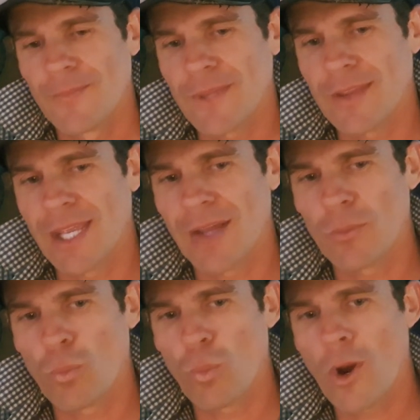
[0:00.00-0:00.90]
Now,
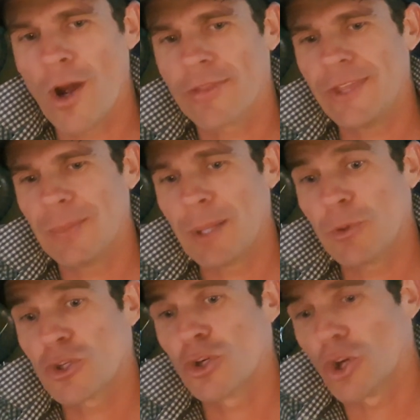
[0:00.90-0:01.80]
where I think people
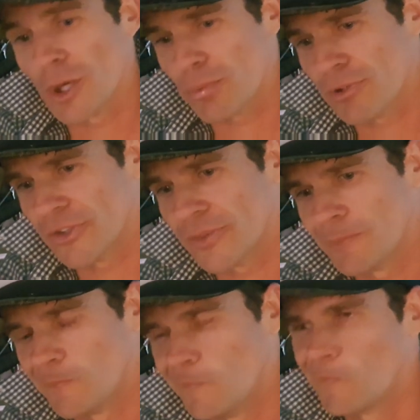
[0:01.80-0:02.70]
should go to prison,
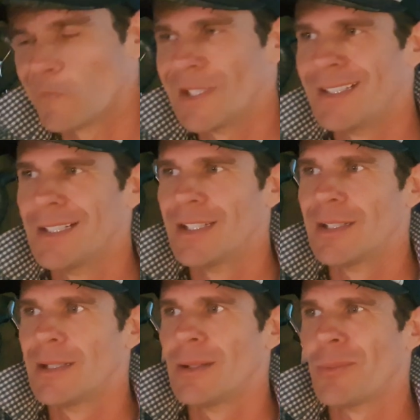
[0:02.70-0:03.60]
mm,
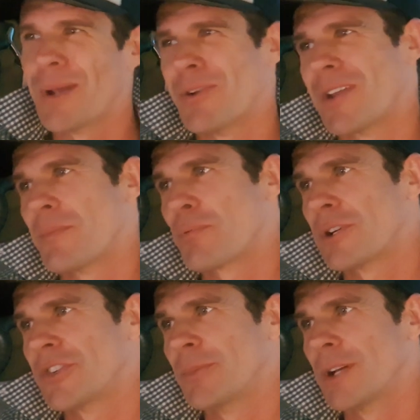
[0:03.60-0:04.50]
maybe not even
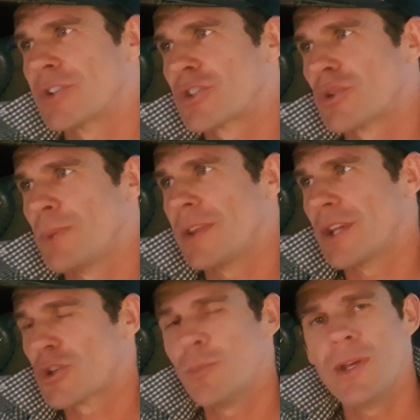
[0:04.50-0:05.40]
prison, but just should be
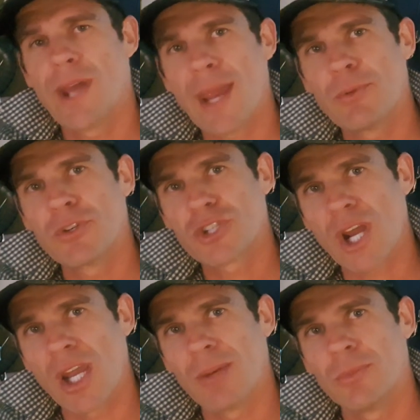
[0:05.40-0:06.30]
they should be named and
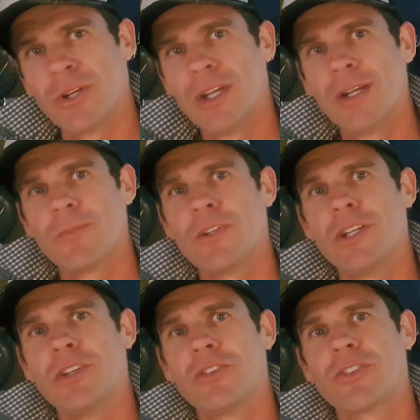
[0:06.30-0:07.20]
shamed.
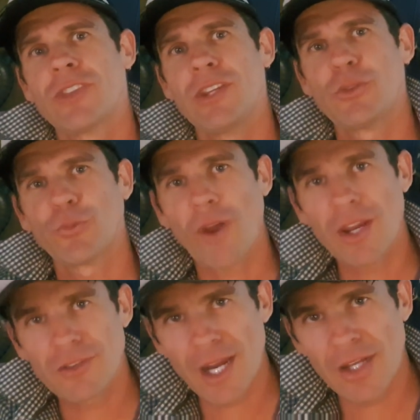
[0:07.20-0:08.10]
Is these
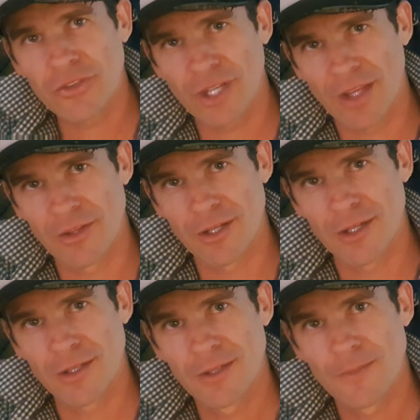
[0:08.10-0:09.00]
fake natties out
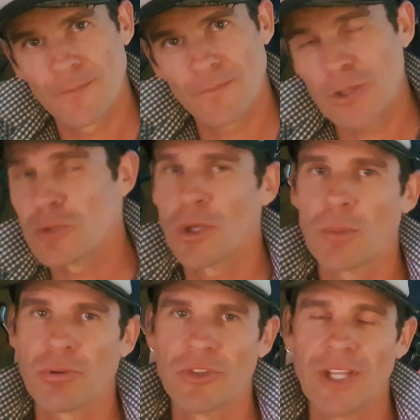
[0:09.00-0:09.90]
there? They shouldn't go to
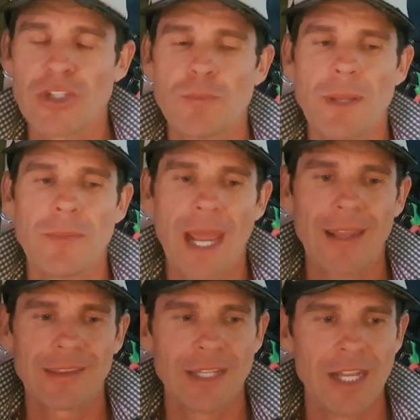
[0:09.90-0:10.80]
prison. They should be
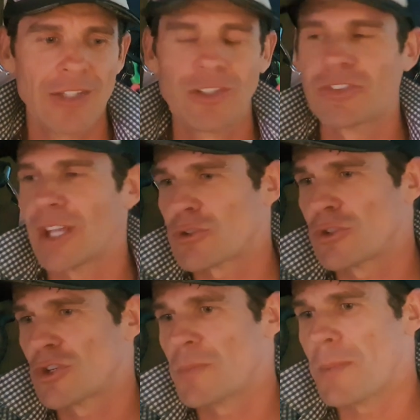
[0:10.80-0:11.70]
athletics, etc.
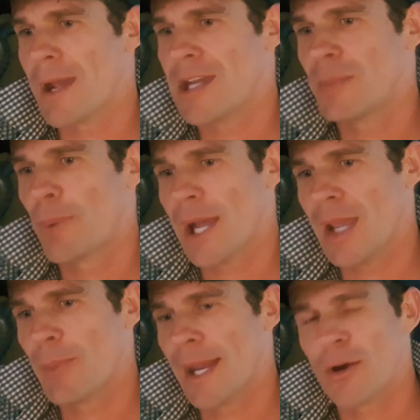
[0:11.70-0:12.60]
Should be made to
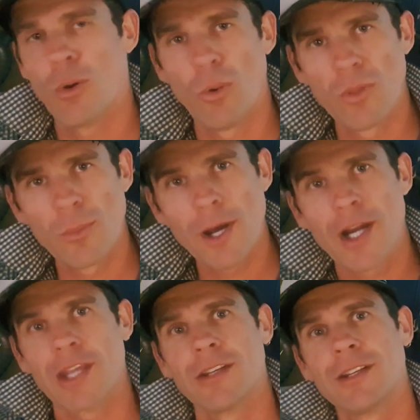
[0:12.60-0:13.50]
pay back all the
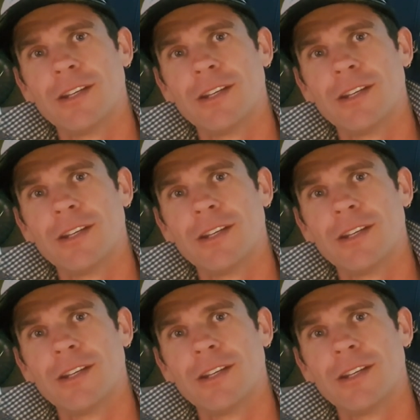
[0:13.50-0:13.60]
money